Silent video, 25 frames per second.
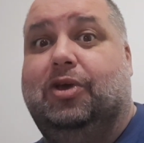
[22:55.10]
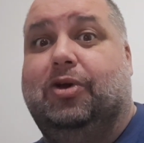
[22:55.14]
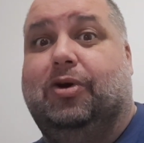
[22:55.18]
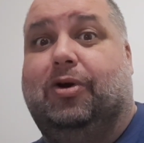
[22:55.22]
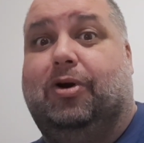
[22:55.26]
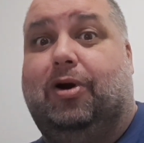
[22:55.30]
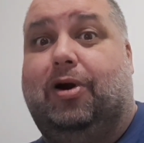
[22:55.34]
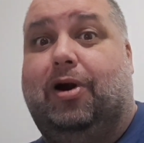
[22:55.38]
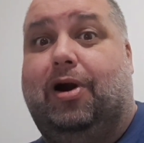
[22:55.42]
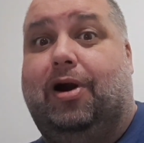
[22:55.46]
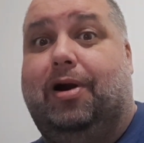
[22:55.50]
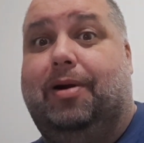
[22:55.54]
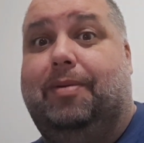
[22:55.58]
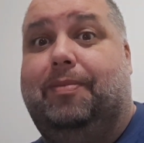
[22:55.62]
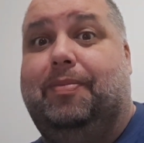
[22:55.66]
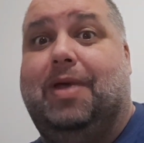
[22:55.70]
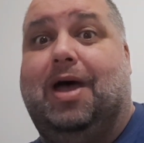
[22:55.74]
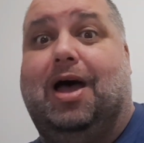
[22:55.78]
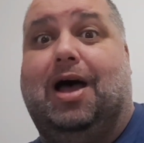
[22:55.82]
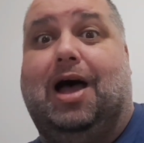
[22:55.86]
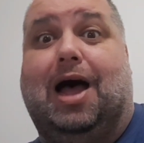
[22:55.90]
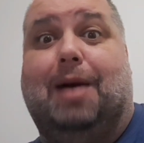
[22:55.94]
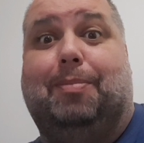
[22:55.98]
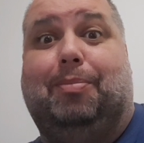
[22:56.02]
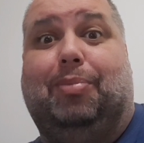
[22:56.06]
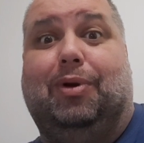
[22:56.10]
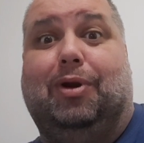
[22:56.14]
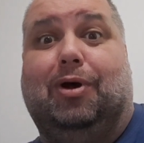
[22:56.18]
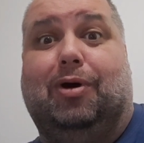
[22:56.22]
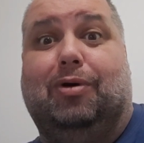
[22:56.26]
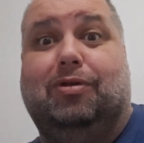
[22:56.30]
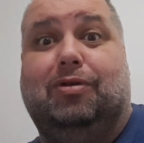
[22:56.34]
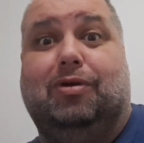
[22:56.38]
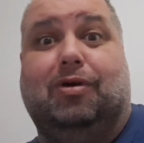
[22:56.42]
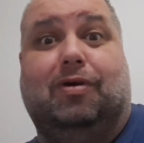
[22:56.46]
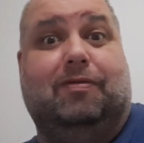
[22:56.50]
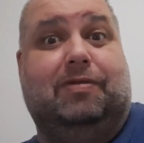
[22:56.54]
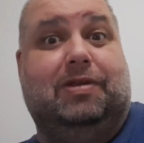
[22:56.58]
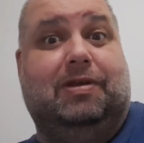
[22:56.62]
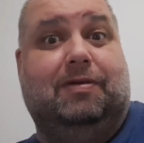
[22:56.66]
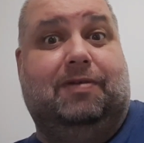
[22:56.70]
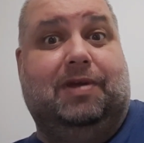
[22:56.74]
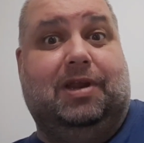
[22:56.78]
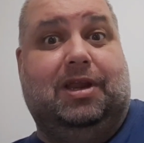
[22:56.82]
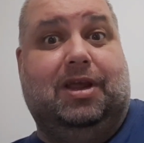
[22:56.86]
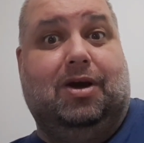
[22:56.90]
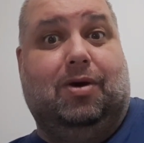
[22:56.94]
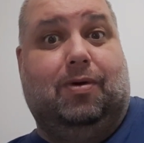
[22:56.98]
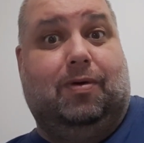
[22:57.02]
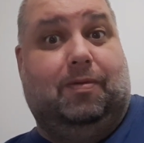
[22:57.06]
your upload of the
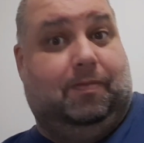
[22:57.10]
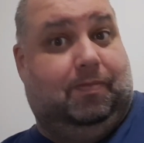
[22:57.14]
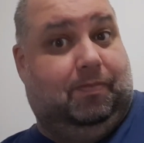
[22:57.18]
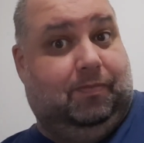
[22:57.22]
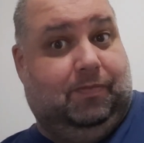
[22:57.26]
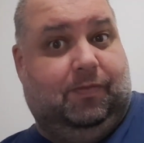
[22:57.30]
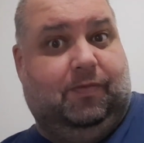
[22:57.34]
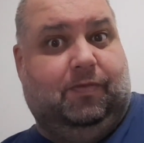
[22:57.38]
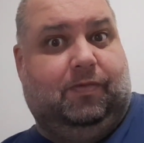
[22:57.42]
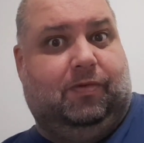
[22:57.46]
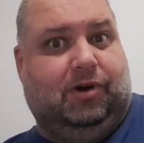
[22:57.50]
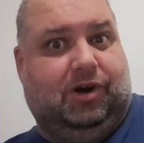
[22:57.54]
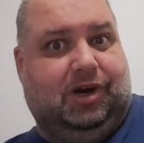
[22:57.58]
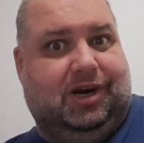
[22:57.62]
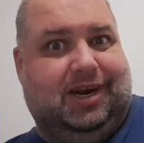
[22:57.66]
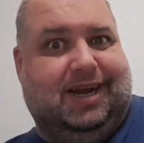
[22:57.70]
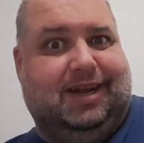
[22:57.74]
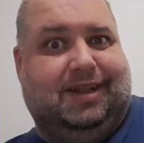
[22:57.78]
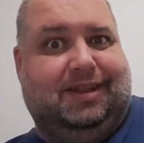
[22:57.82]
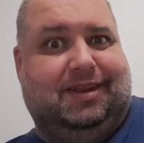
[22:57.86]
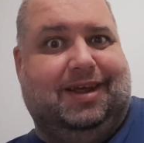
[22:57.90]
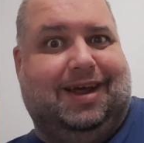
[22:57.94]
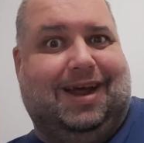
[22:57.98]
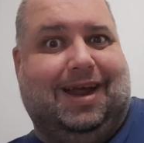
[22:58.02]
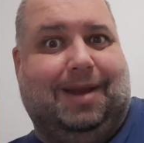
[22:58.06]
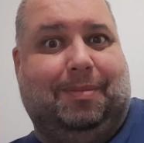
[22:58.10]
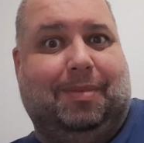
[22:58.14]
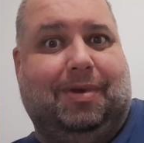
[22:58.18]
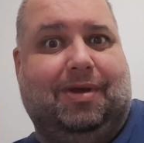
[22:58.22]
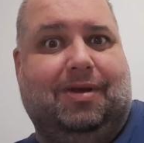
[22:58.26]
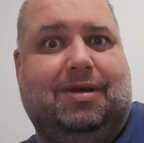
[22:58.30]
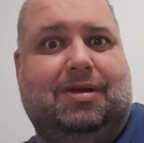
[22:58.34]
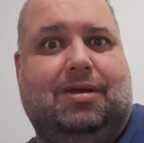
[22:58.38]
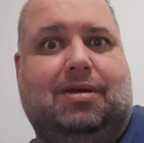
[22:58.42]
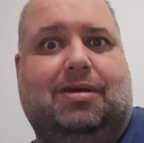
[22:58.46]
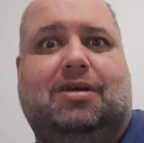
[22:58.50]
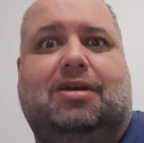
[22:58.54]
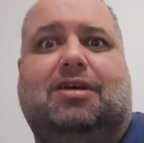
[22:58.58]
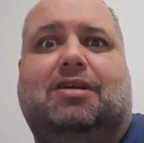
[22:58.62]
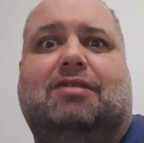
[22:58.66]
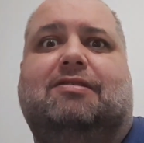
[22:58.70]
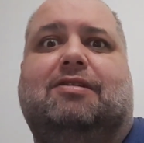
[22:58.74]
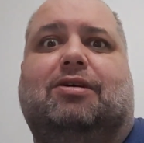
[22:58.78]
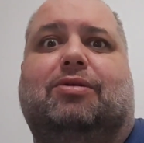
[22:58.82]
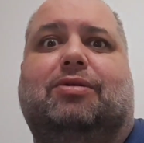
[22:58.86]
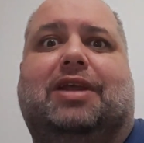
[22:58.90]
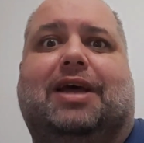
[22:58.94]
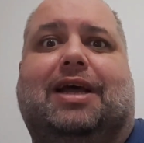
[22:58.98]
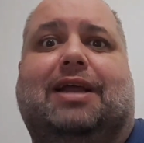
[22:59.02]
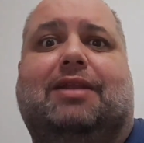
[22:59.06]
video for that time.
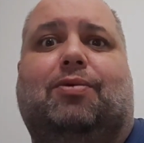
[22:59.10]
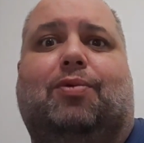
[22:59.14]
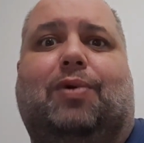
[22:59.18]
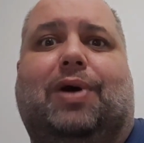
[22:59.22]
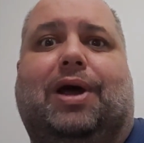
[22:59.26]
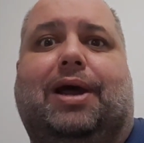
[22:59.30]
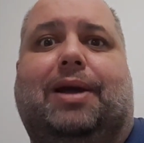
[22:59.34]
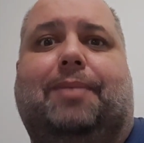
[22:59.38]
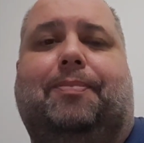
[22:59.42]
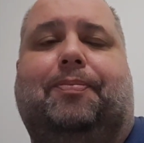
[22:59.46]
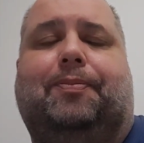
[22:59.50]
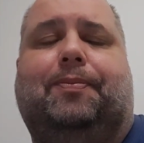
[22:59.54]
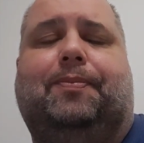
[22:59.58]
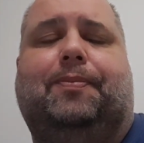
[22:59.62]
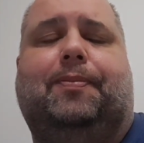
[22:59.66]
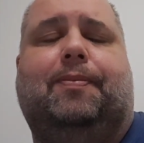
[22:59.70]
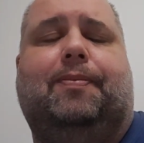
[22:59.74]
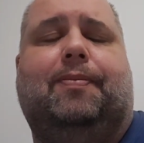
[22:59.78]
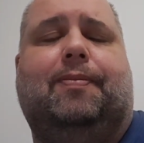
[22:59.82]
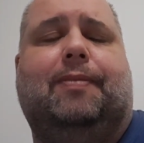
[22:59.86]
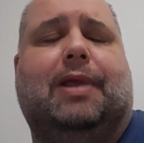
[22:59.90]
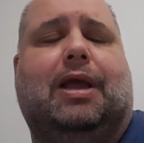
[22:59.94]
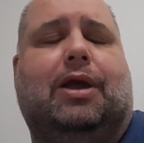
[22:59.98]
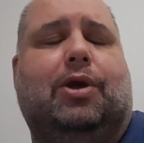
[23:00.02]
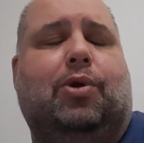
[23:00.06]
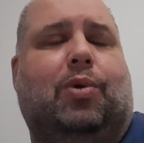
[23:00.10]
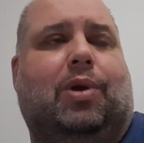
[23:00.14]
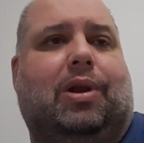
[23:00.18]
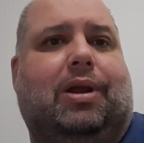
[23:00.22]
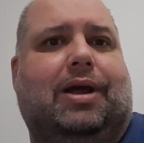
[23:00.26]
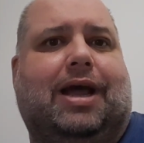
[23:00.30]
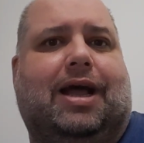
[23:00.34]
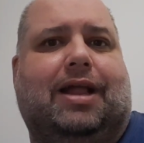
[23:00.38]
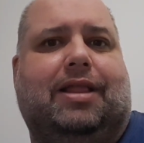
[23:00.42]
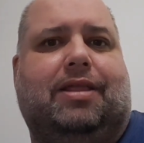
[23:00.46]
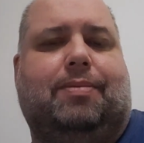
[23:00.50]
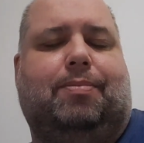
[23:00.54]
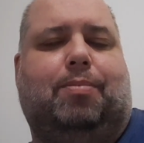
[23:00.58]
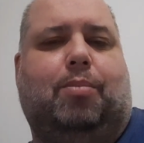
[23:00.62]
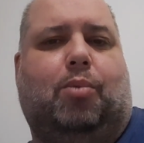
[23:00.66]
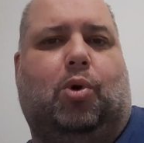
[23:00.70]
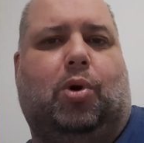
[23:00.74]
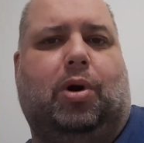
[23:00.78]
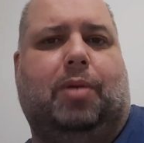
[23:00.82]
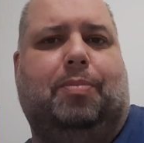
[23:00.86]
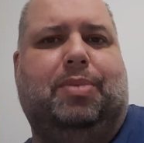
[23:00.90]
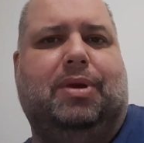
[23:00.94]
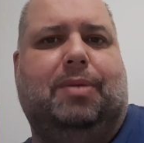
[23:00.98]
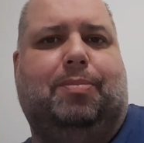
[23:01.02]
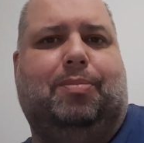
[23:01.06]
So that way you will get
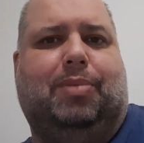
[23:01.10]
more